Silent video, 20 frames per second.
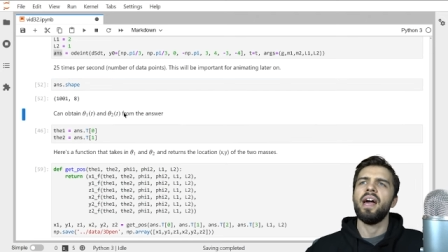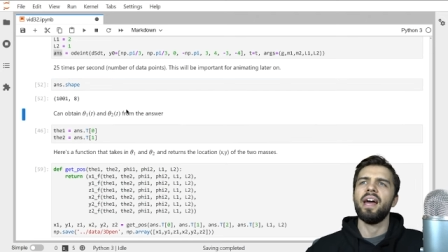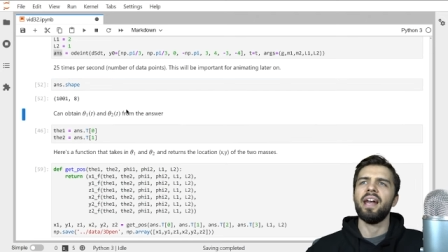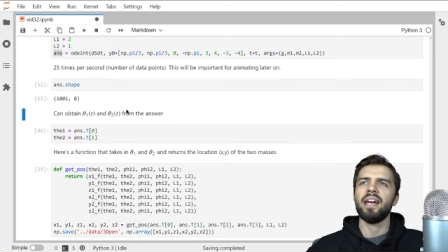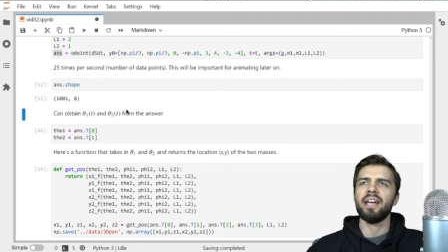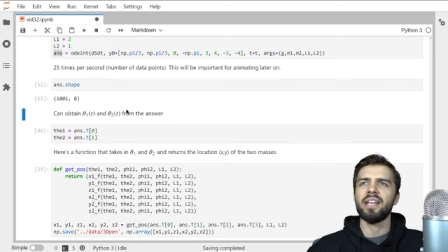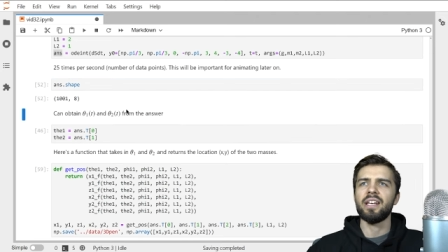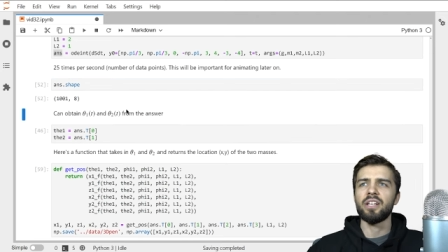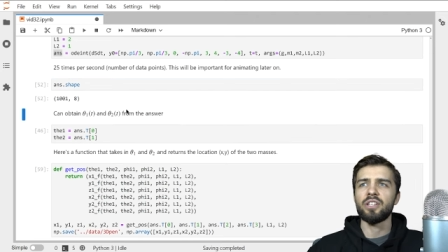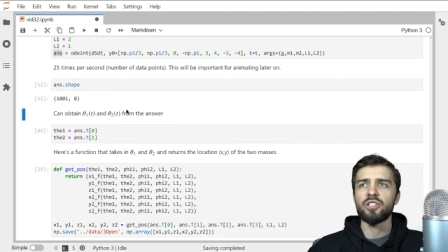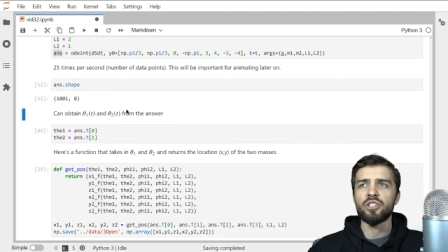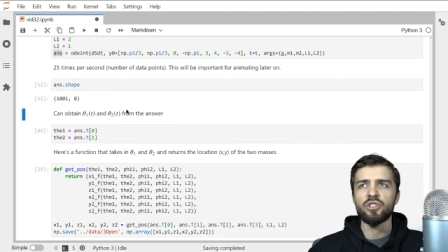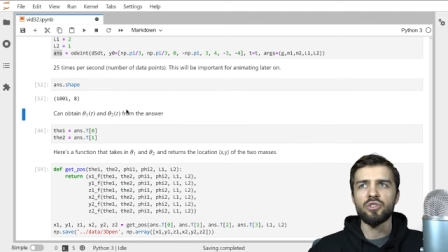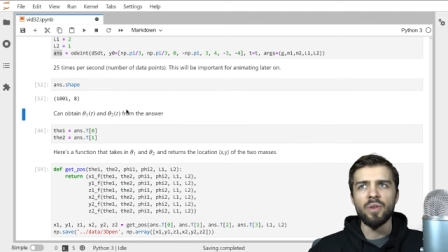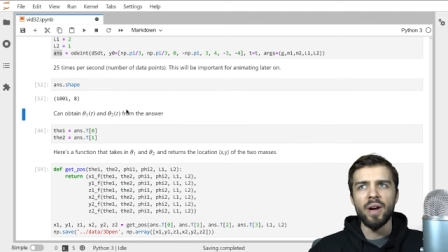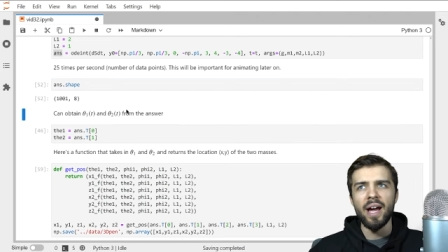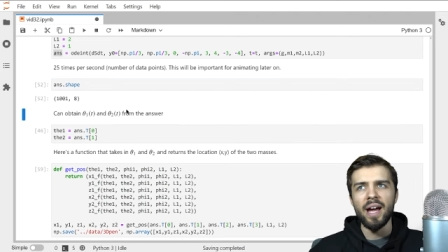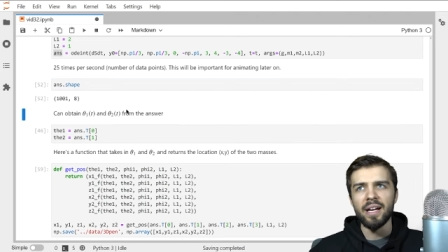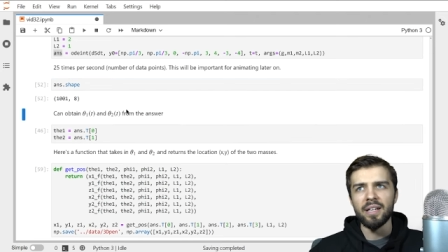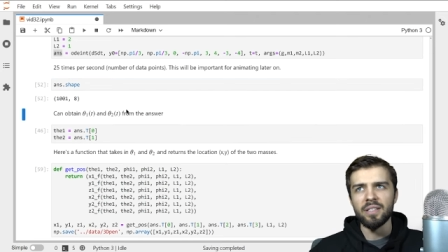And I can
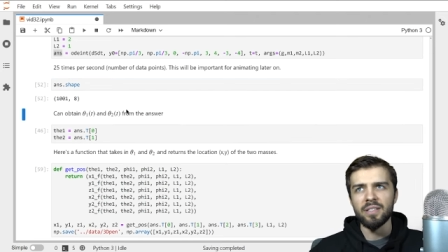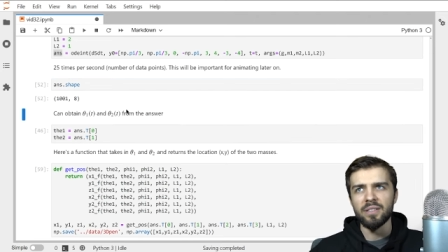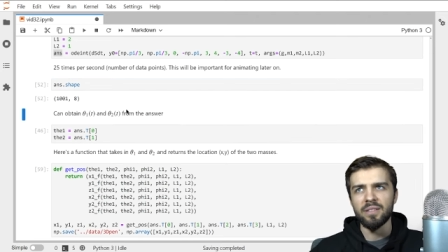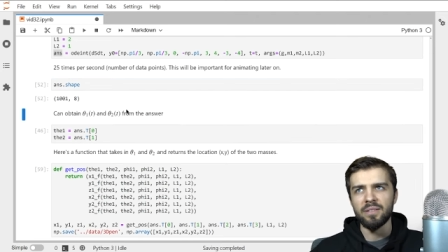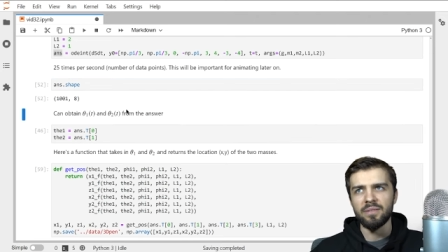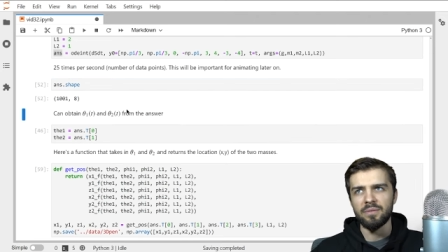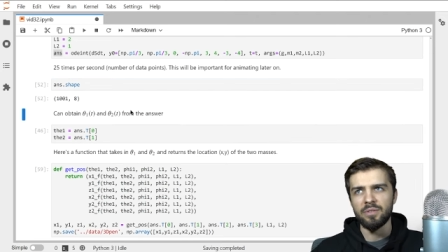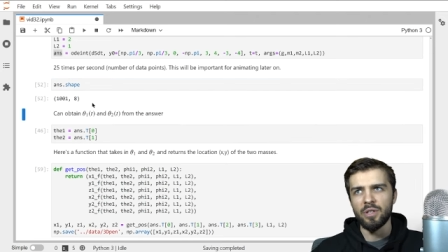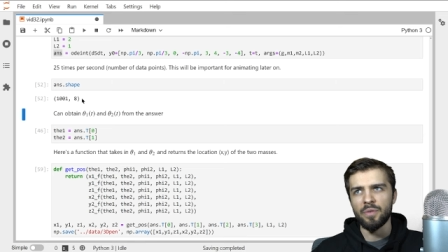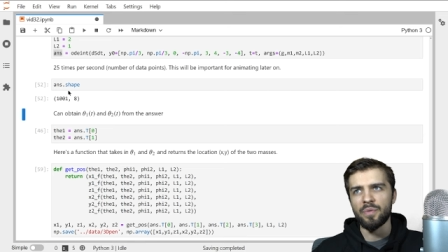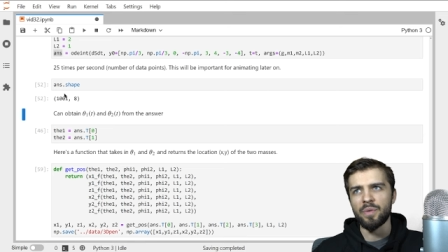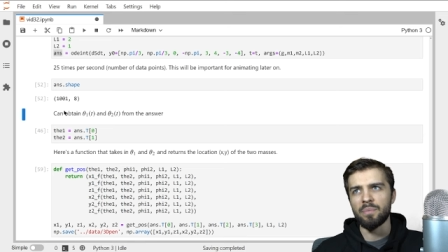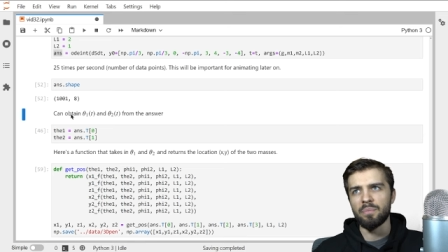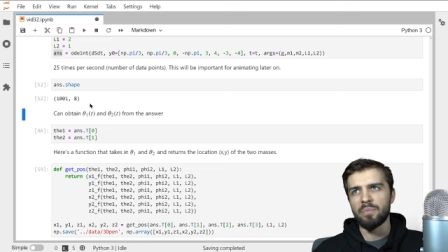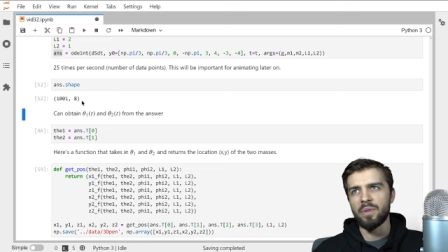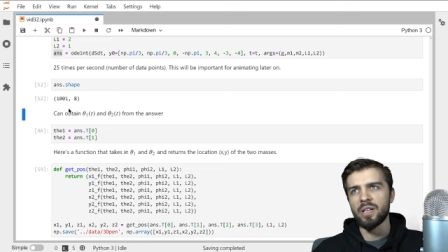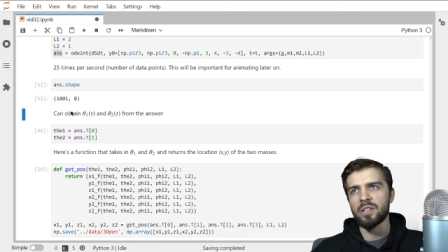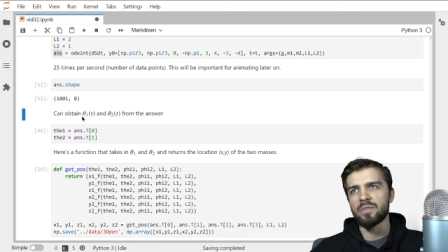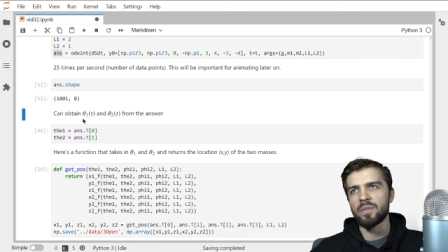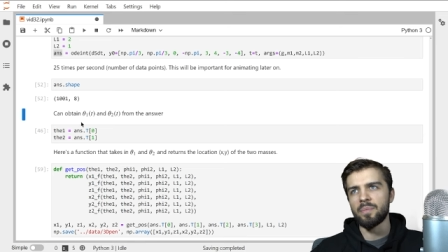extract
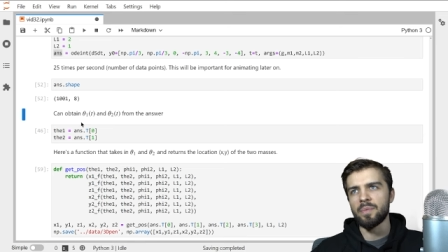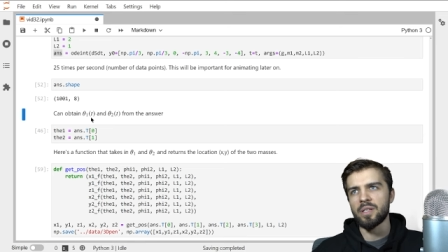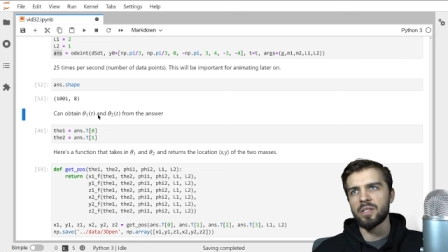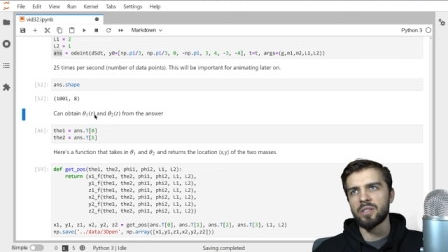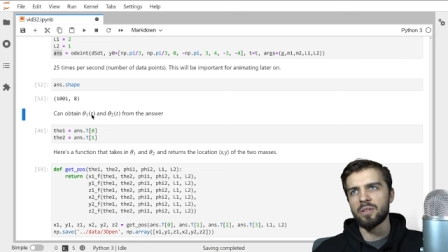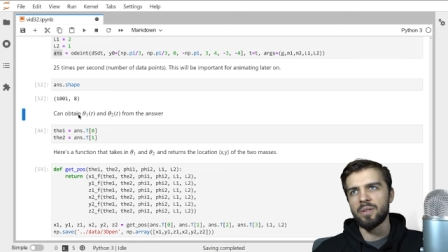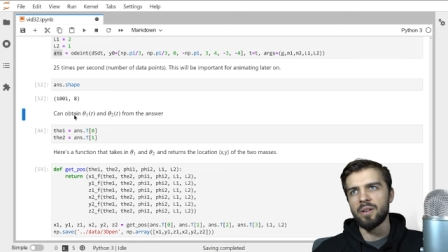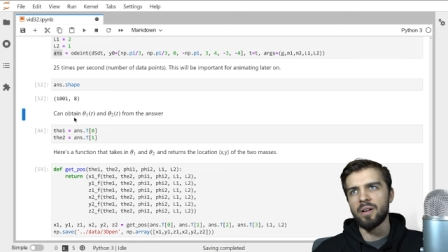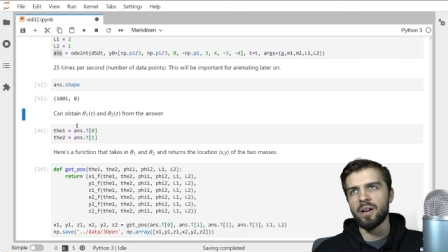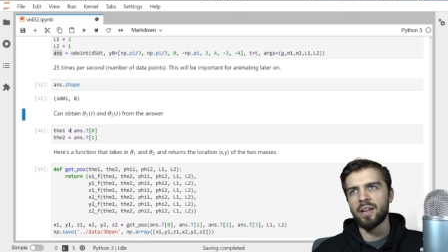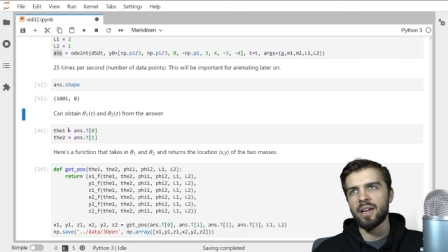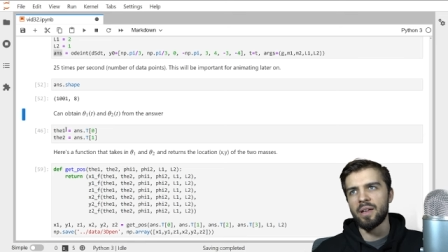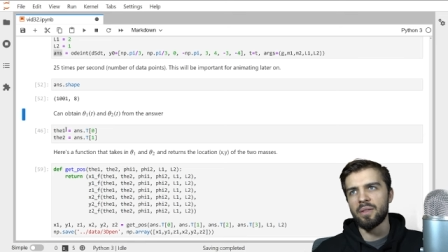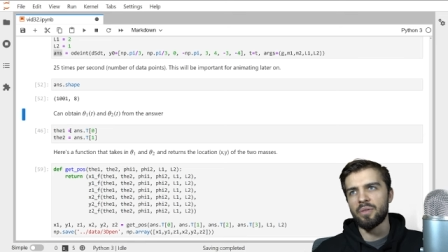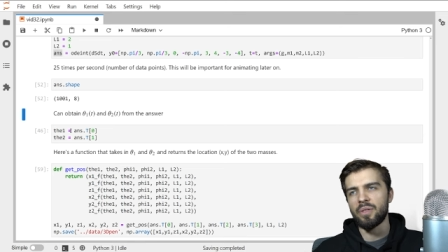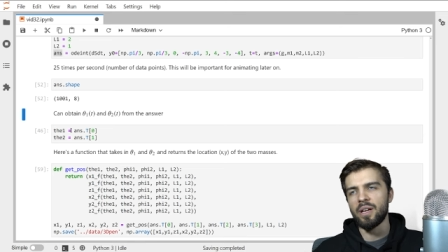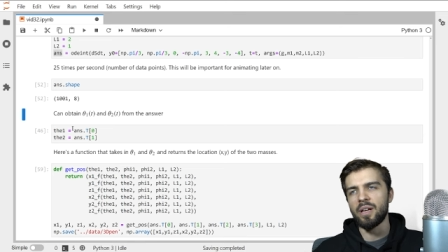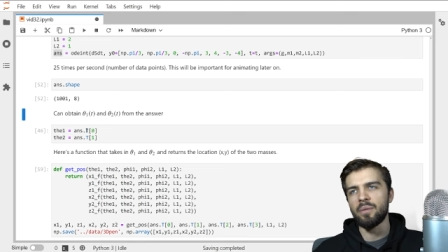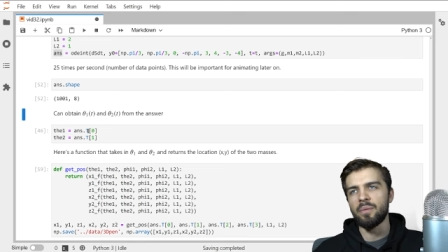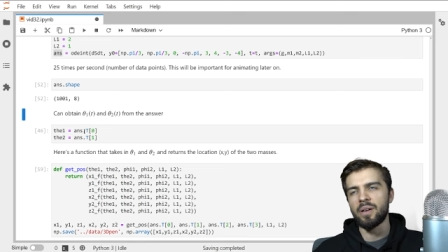different things from this. So here I
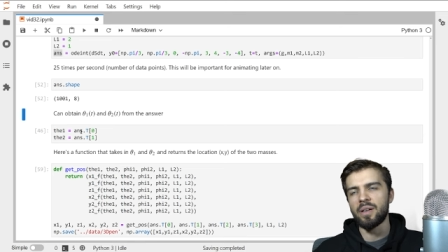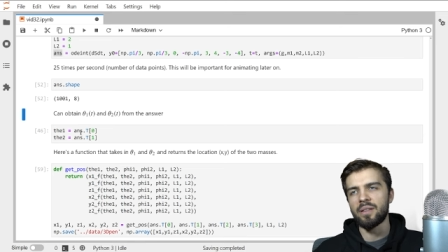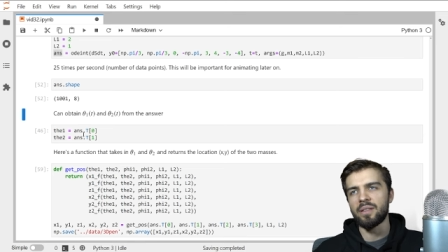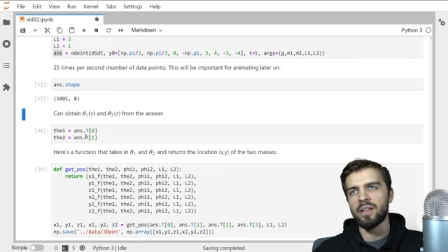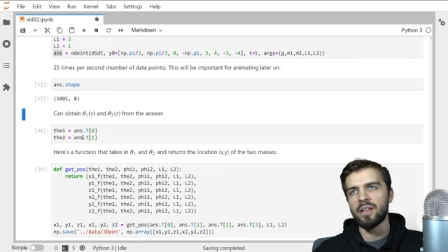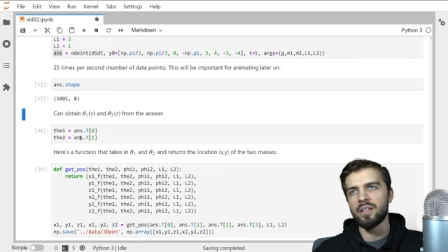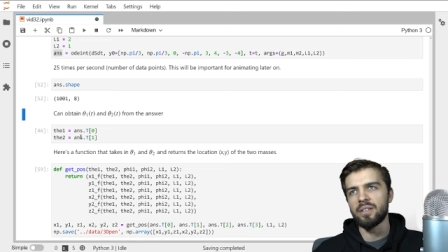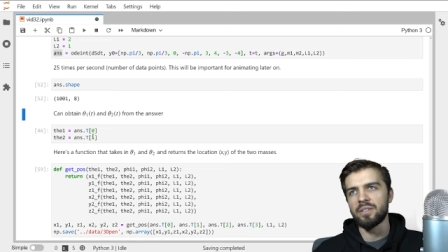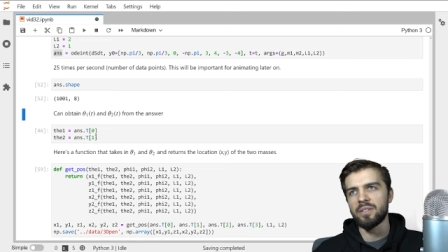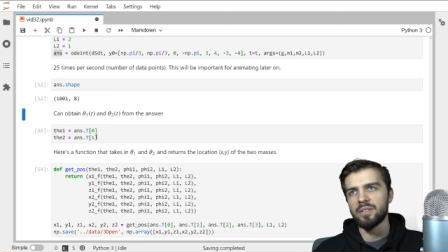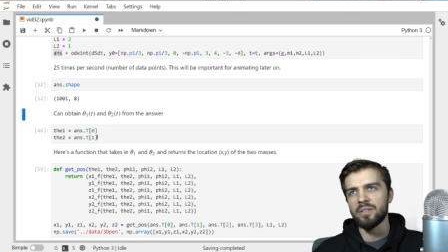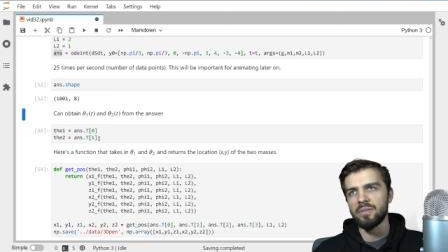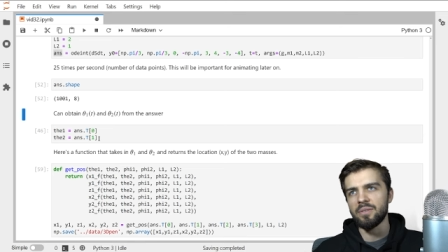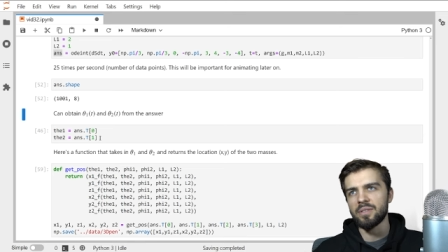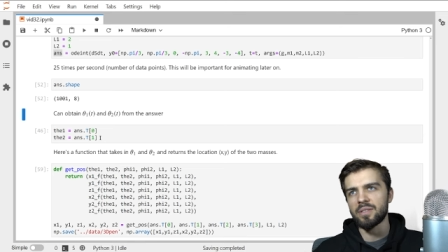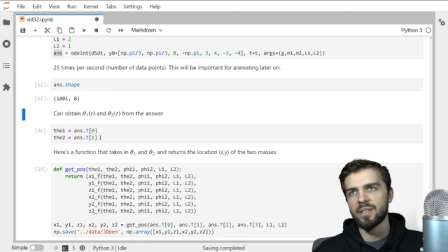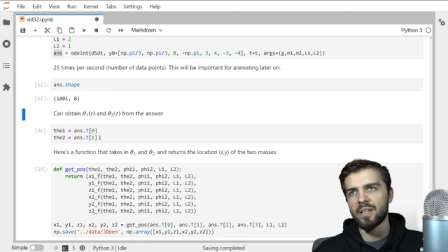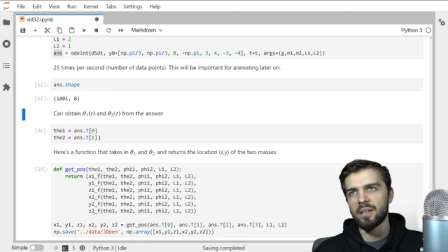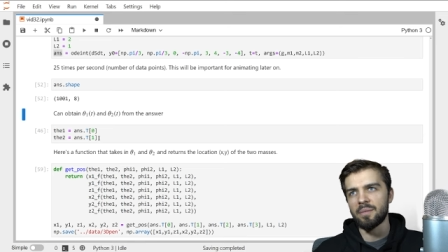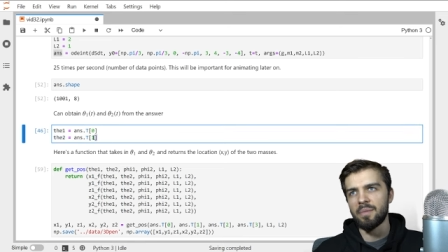get theta one and theta two
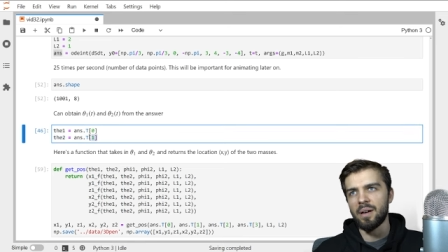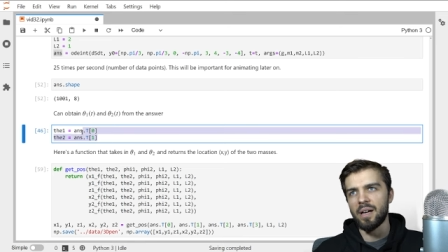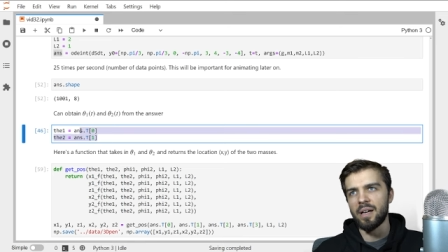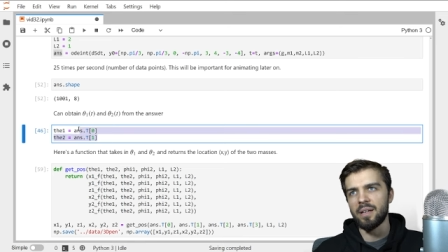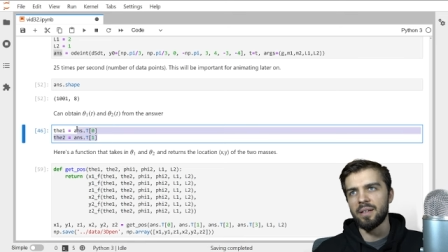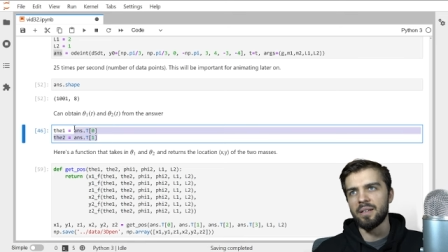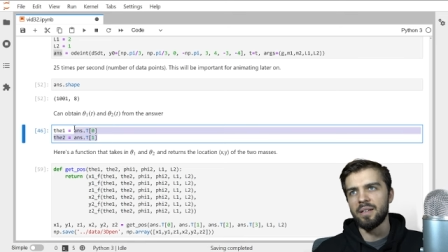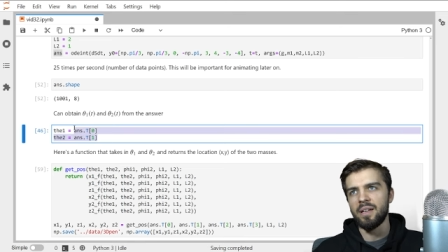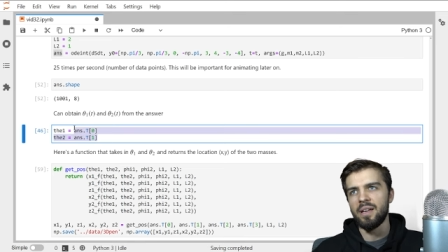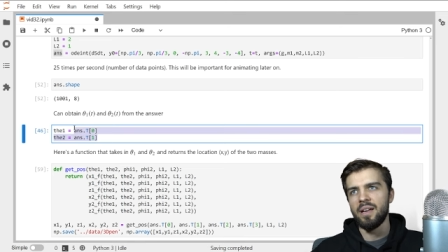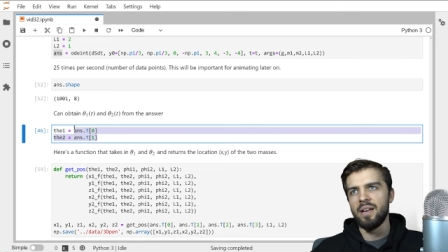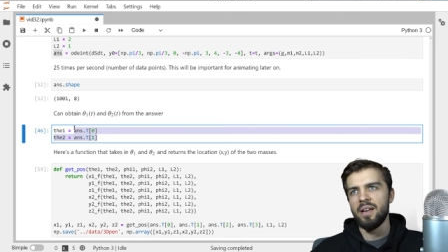is like my